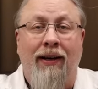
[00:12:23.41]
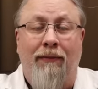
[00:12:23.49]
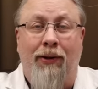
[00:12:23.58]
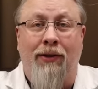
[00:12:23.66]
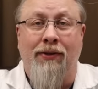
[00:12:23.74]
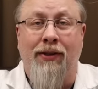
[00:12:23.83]

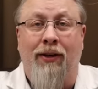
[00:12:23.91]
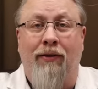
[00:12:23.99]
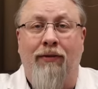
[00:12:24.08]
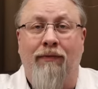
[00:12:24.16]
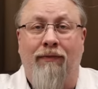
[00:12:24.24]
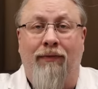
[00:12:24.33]
I'm
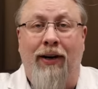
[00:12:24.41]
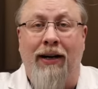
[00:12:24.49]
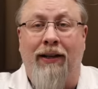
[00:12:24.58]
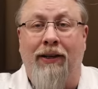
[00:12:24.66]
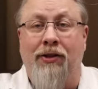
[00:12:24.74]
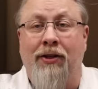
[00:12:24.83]
also,
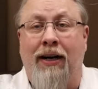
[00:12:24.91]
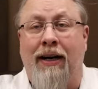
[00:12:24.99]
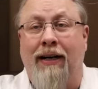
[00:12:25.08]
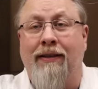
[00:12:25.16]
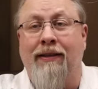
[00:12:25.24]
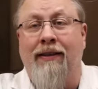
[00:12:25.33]
frankly,
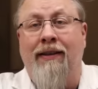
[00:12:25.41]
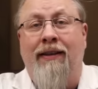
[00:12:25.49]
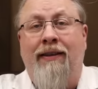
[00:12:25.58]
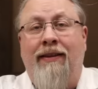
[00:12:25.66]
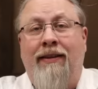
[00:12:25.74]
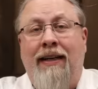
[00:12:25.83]
shocked
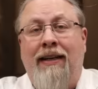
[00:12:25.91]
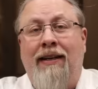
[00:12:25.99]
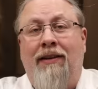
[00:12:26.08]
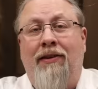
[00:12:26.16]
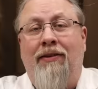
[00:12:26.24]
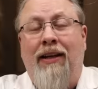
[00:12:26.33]
they didn't
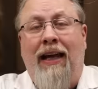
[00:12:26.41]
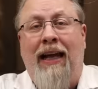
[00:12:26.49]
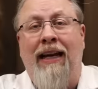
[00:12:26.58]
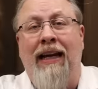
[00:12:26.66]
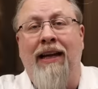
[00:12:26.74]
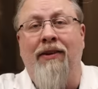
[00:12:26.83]
include
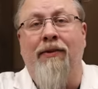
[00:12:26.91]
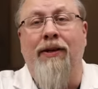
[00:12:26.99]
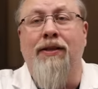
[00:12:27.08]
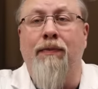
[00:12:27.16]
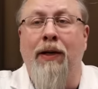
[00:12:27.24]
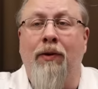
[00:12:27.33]
any
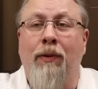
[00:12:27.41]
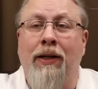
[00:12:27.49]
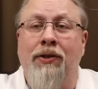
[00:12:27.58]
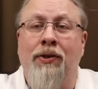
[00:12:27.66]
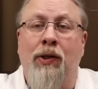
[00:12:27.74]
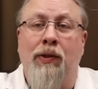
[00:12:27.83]
USB
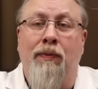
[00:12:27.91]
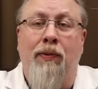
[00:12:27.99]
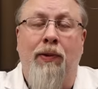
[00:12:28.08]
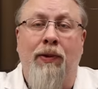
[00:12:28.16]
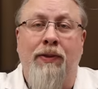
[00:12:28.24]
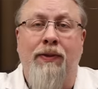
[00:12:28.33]
quick charge
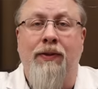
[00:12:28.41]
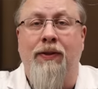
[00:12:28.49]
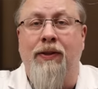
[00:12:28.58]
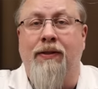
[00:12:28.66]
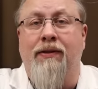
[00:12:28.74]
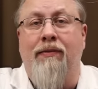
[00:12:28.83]
ports,
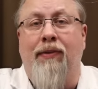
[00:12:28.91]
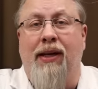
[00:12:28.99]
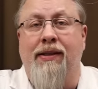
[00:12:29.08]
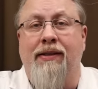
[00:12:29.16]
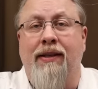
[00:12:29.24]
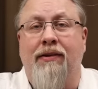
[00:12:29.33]
just the
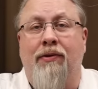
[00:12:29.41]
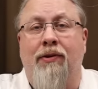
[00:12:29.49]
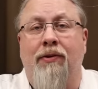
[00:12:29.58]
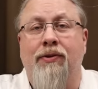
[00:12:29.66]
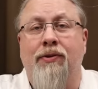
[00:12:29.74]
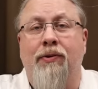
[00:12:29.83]
basic
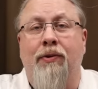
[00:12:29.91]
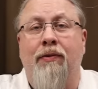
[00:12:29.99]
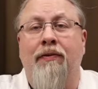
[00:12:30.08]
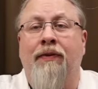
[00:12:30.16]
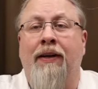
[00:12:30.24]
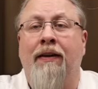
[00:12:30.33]
old
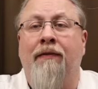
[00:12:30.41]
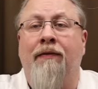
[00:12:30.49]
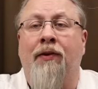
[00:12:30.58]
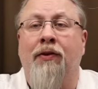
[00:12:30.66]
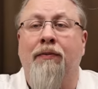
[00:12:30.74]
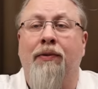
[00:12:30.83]
school 5
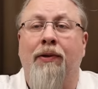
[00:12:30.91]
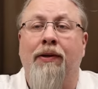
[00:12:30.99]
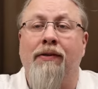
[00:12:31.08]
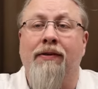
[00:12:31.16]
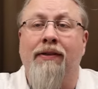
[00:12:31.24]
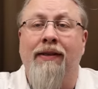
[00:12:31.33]
volt
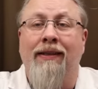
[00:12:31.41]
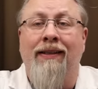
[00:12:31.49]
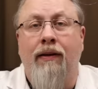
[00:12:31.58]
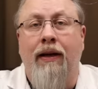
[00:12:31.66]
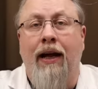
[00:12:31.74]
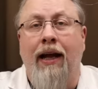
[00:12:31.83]
ports.
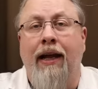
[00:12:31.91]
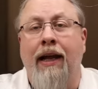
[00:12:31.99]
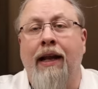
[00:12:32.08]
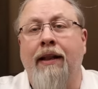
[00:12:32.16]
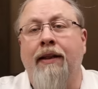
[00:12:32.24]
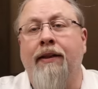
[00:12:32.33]
Now, I
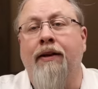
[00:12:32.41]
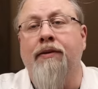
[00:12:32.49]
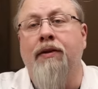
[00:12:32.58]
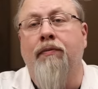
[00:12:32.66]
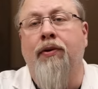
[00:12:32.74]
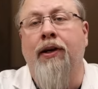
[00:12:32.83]
get it that there's
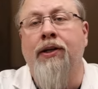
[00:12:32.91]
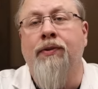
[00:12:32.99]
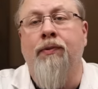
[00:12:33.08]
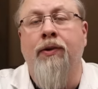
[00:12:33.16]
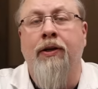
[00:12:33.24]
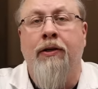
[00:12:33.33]
a price
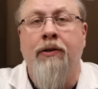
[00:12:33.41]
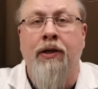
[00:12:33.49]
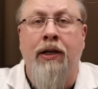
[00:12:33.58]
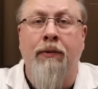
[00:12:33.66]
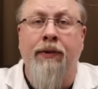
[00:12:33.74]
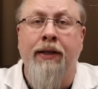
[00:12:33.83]
war going
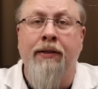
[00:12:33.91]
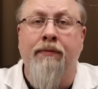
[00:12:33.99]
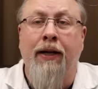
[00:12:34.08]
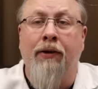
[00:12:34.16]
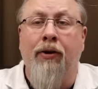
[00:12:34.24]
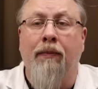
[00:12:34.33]
on with these
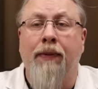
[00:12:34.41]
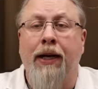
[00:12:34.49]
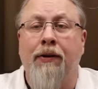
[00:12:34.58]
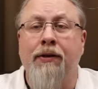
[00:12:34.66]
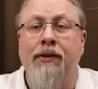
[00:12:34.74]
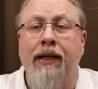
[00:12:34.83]
micro
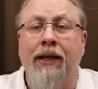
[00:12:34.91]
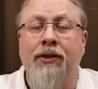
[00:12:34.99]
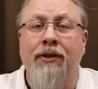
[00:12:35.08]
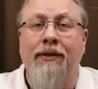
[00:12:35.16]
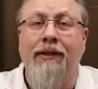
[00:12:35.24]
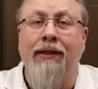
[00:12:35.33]
power
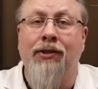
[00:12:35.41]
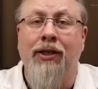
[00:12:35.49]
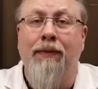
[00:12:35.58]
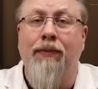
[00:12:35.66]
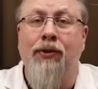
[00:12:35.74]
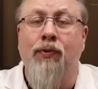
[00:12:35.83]
stations, and the
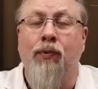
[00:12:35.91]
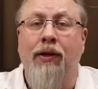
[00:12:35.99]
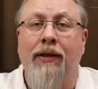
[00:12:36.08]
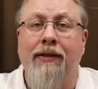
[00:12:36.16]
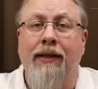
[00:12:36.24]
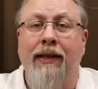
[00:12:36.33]
cheapest
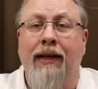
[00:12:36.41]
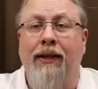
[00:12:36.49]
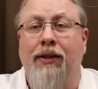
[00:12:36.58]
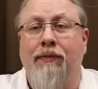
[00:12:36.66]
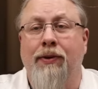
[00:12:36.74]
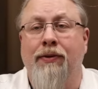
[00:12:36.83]
one's going to
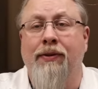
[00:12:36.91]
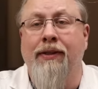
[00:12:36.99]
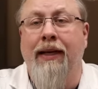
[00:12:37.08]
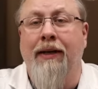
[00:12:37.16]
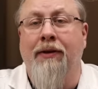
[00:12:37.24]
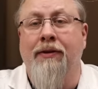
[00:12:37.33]
get the most
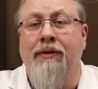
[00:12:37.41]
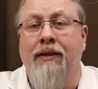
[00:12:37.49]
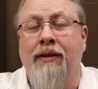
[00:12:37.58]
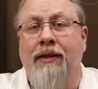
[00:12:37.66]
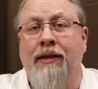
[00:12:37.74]
sales.